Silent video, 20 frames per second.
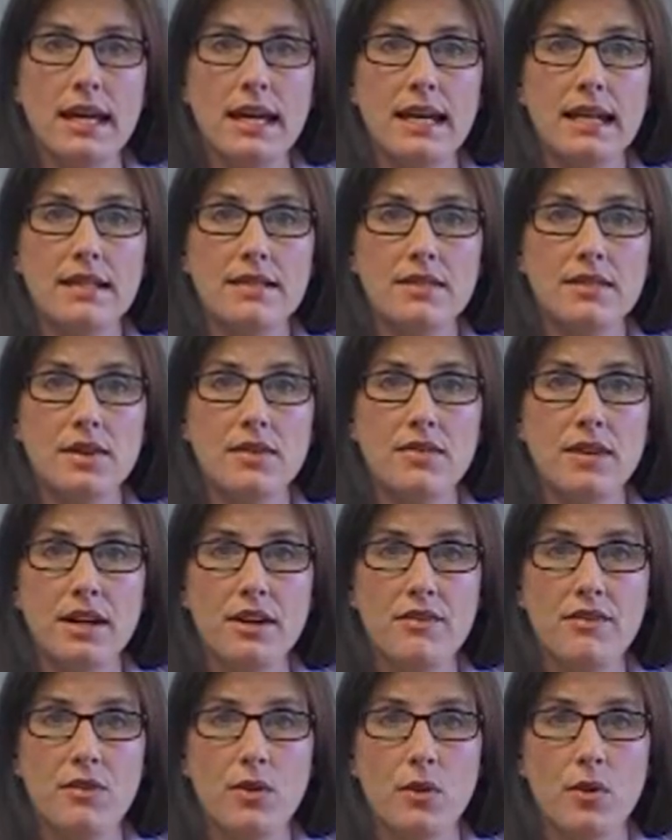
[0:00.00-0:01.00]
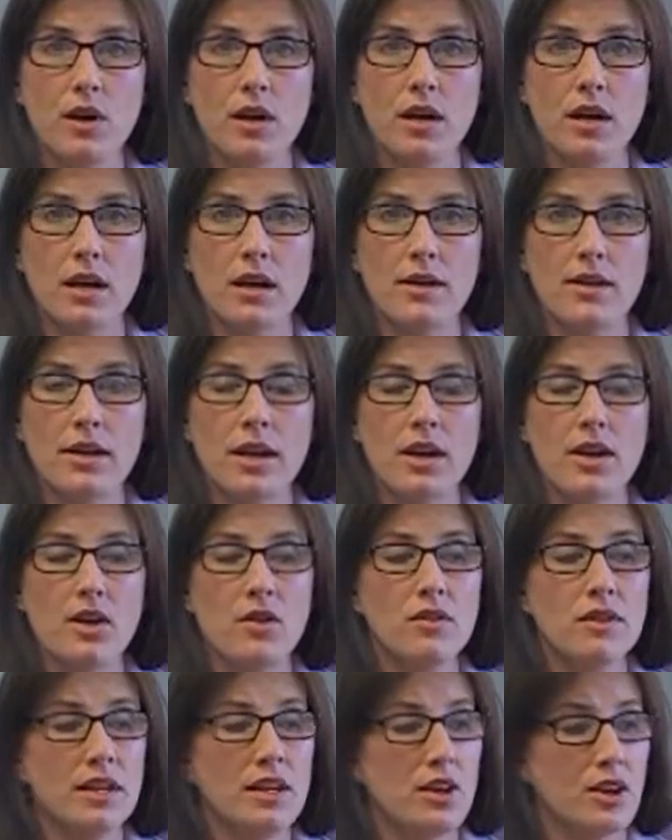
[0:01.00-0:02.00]
And so therefore, not
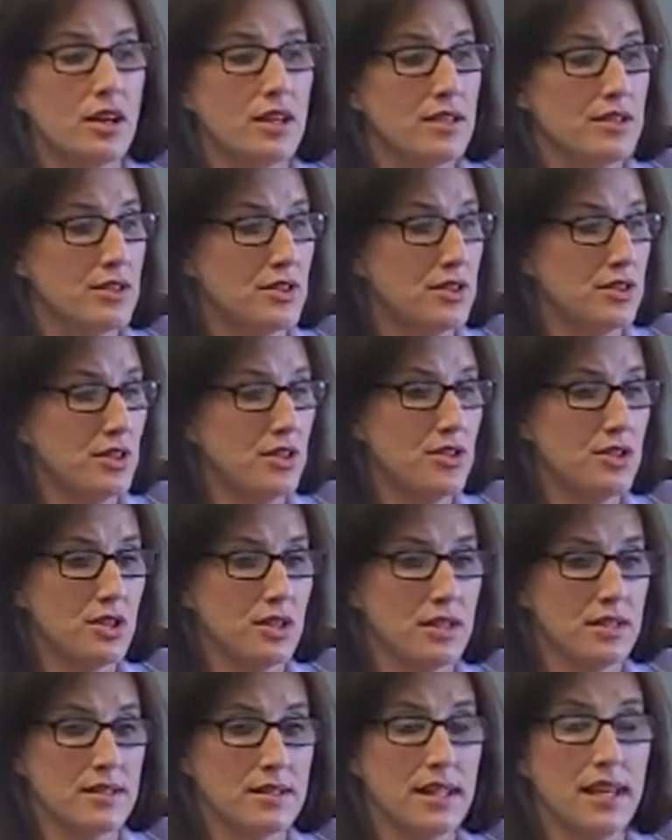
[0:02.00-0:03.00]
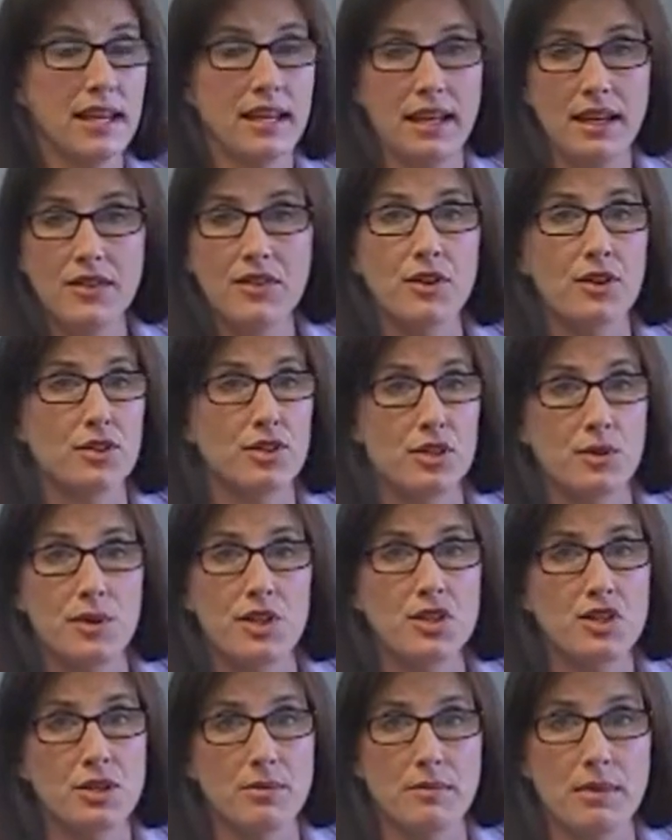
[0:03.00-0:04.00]
only are institutions, they get their
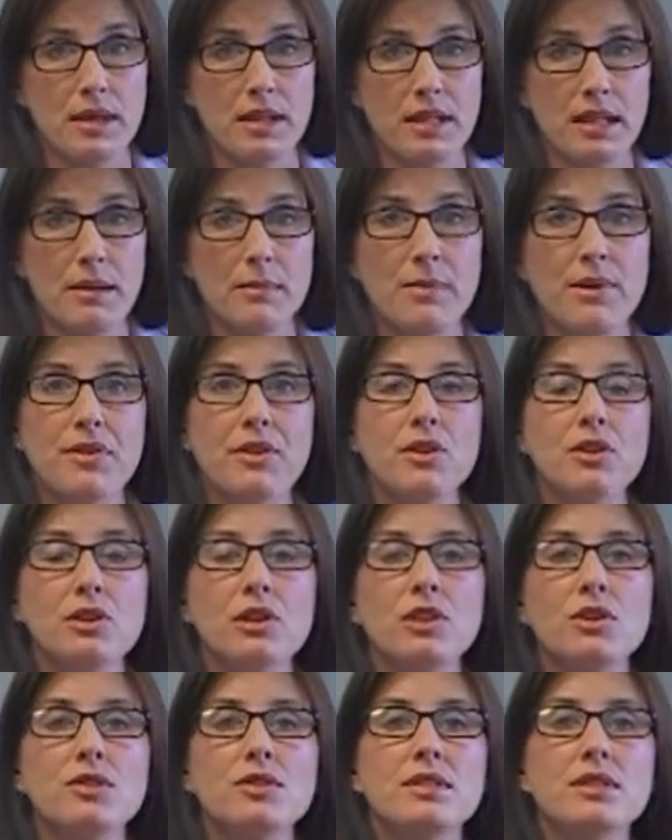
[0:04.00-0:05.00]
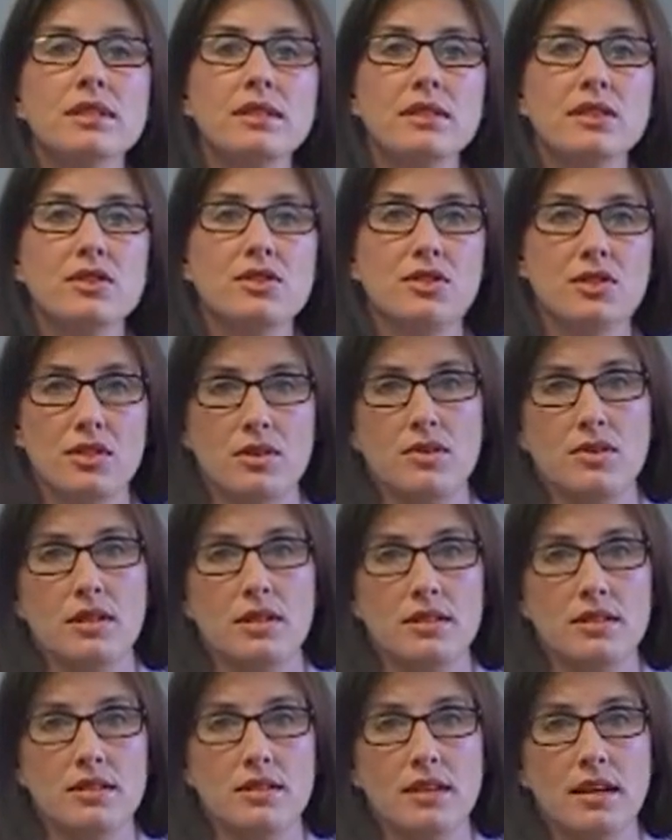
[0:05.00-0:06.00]
tuition money, but they're losing the
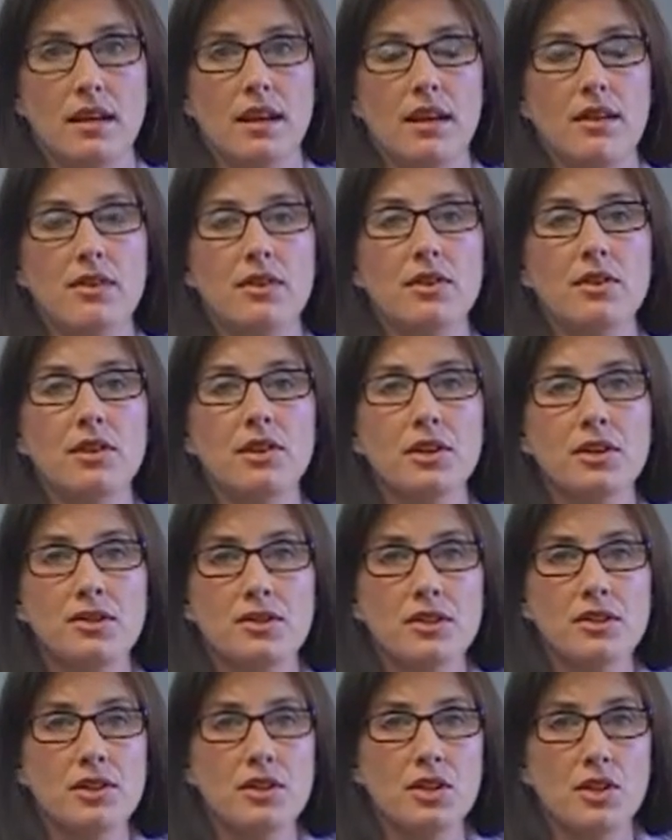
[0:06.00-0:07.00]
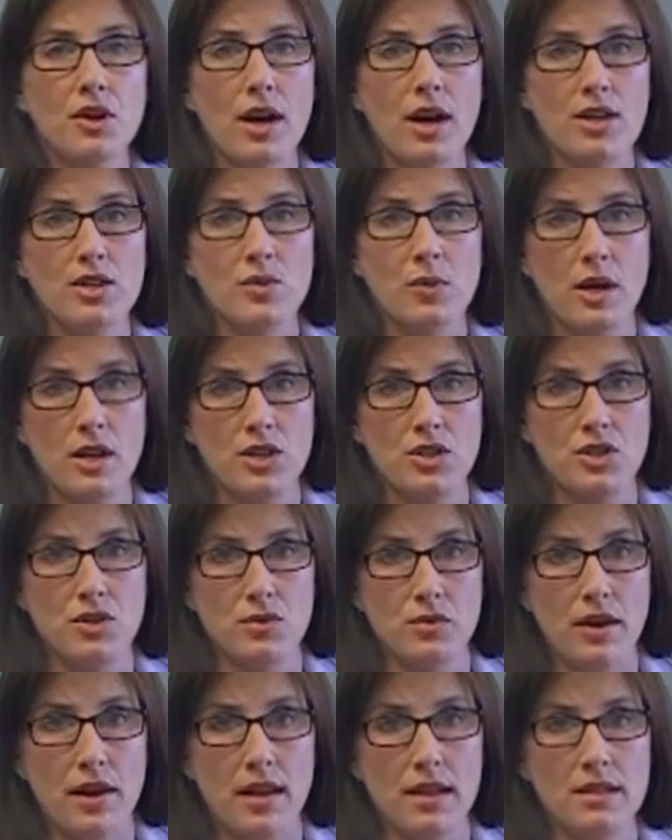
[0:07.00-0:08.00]
students. They're losing the graduation
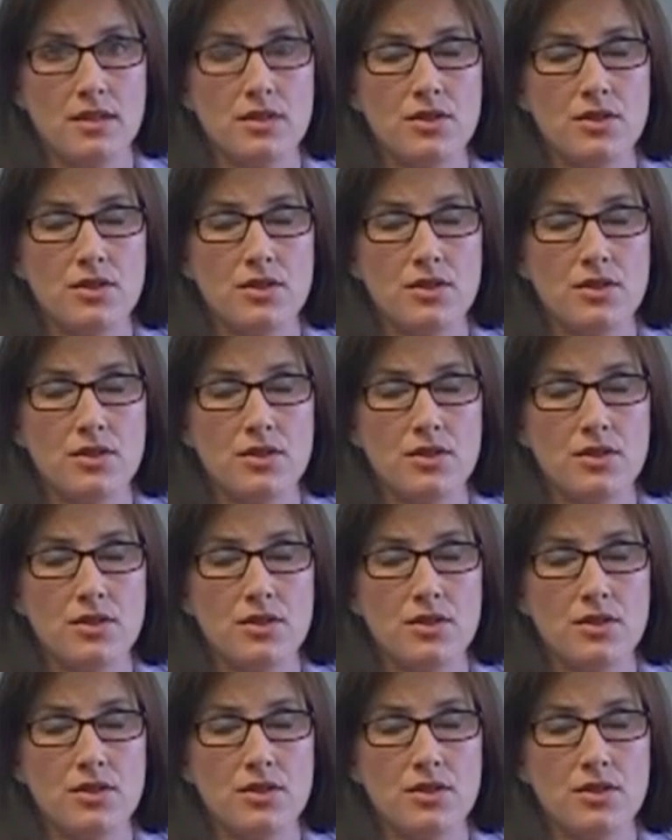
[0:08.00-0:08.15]
rates.